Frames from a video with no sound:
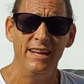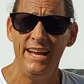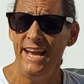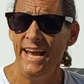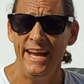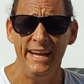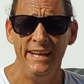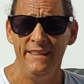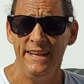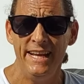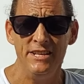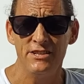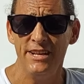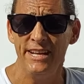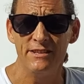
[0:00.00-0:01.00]
the
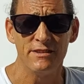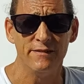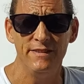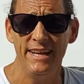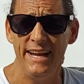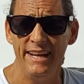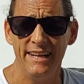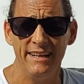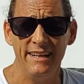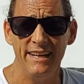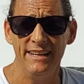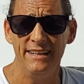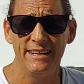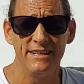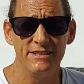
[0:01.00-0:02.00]
engineers have taken
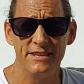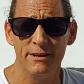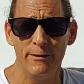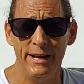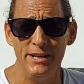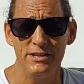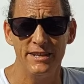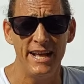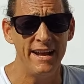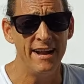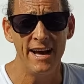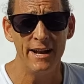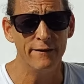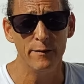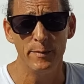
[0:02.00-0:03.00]
into consideration that
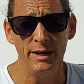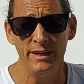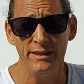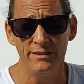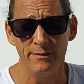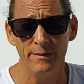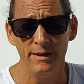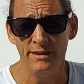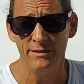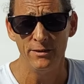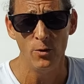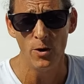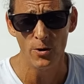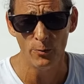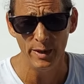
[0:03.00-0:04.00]
not everybody is an
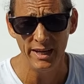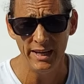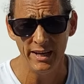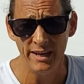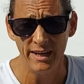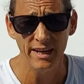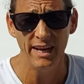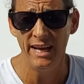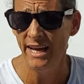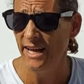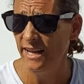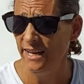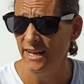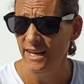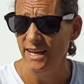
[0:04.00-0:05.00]
auto mechanic,
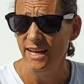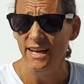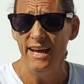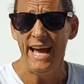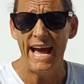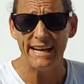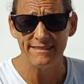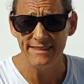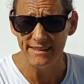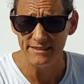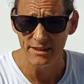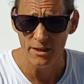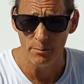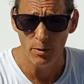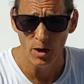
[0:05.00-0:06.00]
and access
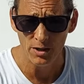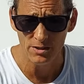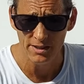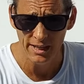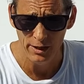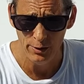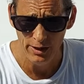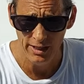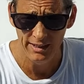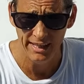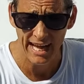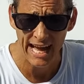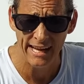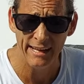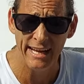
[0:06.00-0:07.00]
to the parts that you need to
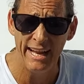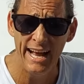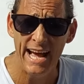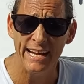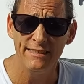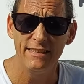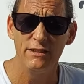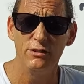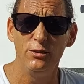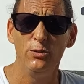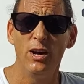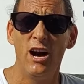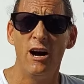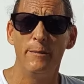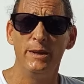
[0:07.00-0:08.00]
get access to
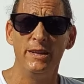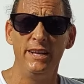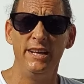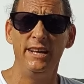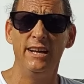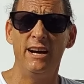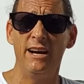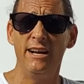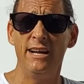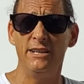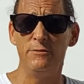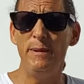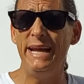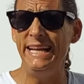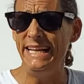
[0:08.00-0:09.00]
commonly, it's
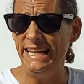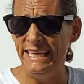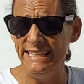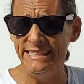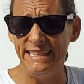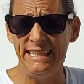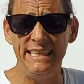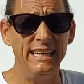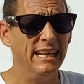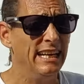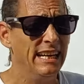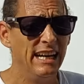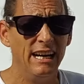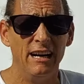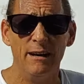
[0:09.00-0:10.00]
made easy.
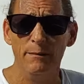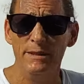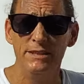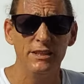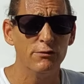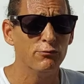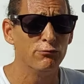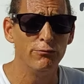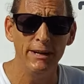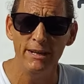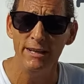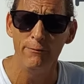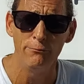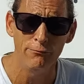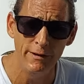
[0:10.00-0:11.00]
It's just
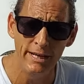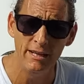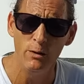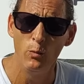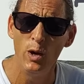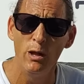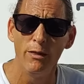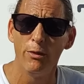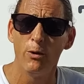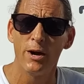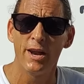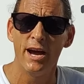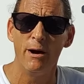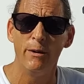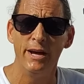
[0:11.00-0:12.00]
really, really well thought
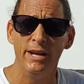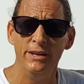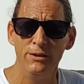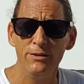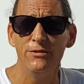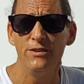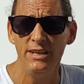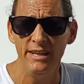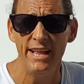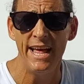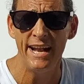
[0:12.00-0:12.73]
out, and you'll see that